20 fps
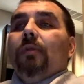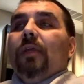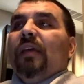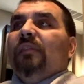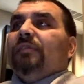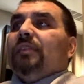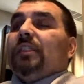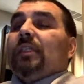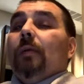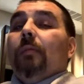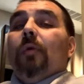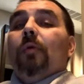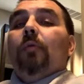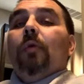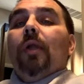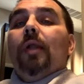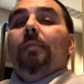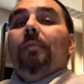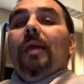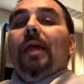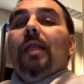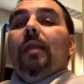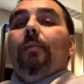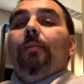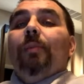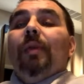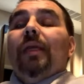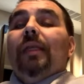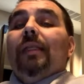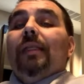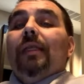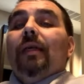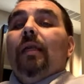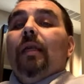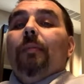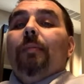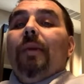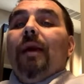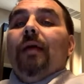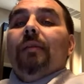if someone would have made a big
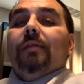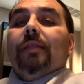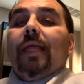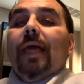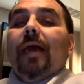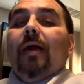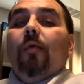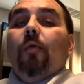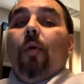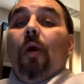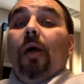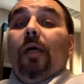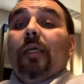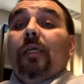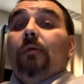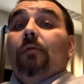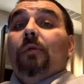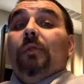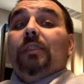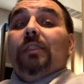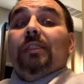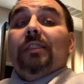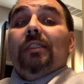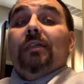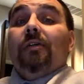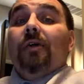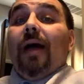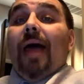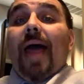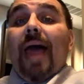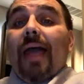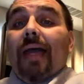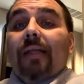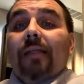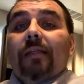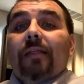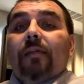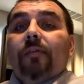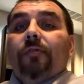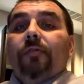deal about that while he was still
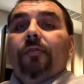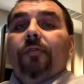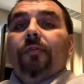active,